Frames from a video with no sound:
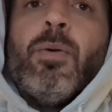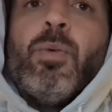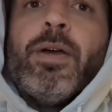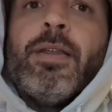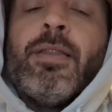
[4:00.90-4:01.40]

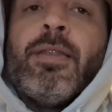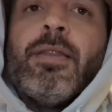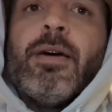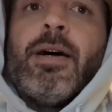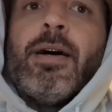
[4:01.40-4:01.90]

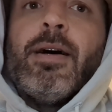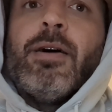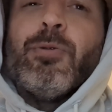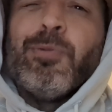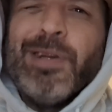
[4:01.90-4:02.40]
with
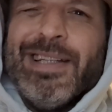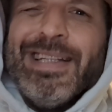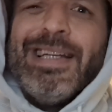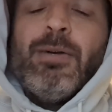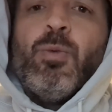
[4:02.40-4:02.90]

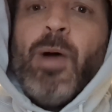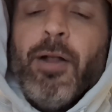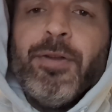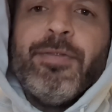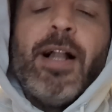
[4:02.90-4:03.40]
really
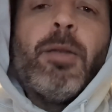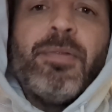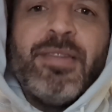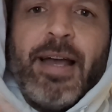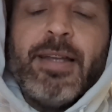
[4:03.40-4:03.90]

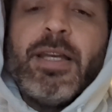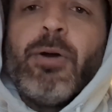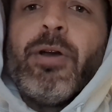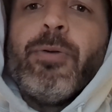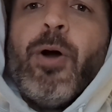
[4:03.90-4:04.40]
well-developed
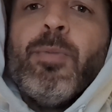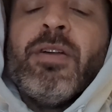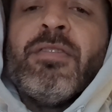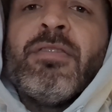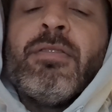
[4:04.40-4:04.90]
secondary
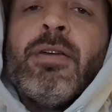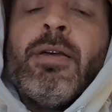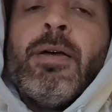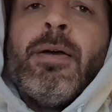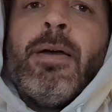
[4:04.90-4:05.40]
aromas
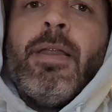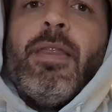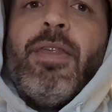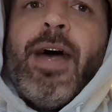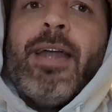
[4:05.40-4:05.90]

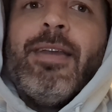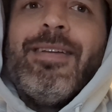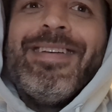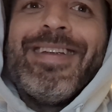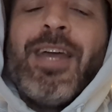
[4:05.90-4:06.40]
that
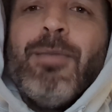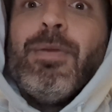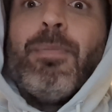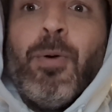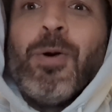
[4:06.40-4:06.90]
can
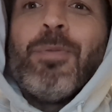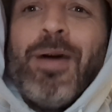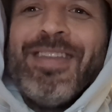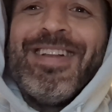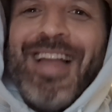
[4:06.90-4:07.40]
be poured
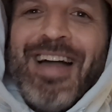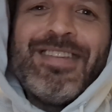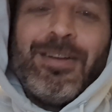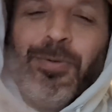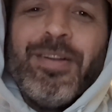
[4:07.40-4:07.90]
by the
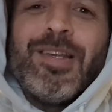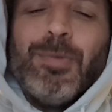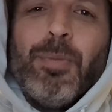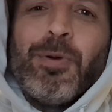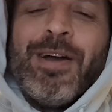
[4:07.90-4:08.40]
glass at a
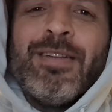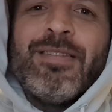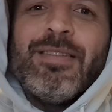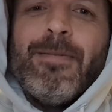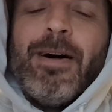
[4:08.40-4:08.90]
reasonable
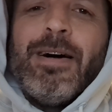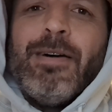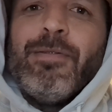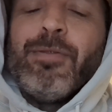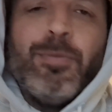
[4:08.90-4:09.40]
price.
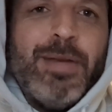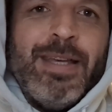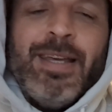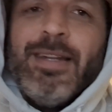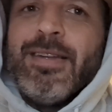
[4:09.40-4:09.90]
For
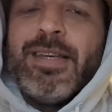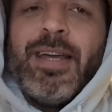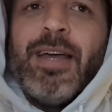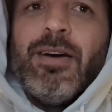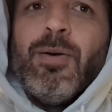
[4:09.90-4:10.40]
me to
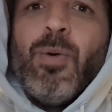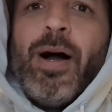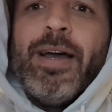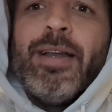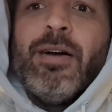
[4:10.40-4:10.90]
get a
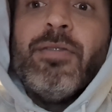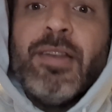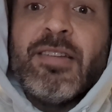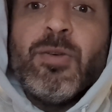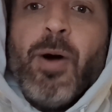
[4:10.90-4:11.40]
wine of
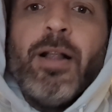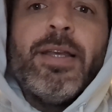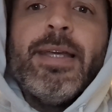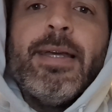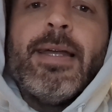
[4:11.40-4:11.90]
this
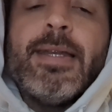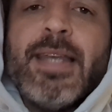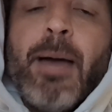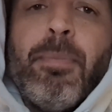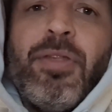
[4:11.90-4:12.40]
quality and
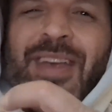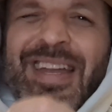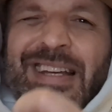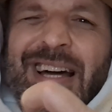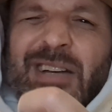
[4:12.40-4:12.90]
depth
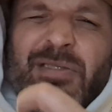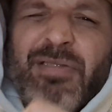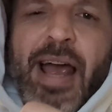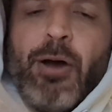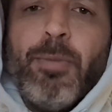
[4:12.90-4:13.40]
and kind of
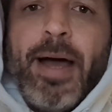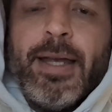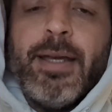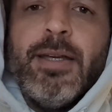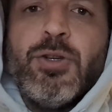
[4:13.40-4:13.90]

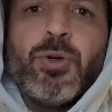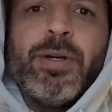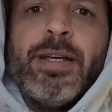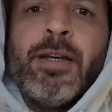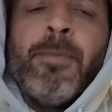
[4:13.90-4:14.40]
aromatic
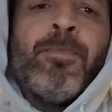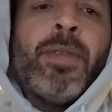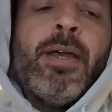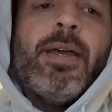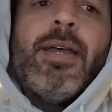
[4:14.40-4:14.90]
intrigue
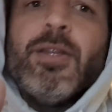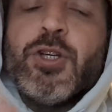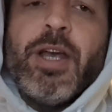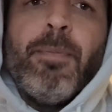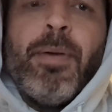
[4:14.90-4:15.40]
in
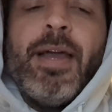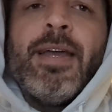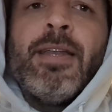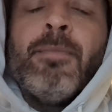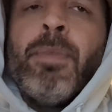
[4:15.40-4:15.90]

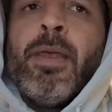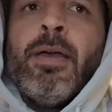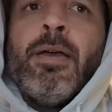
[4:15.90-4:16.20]
Champagne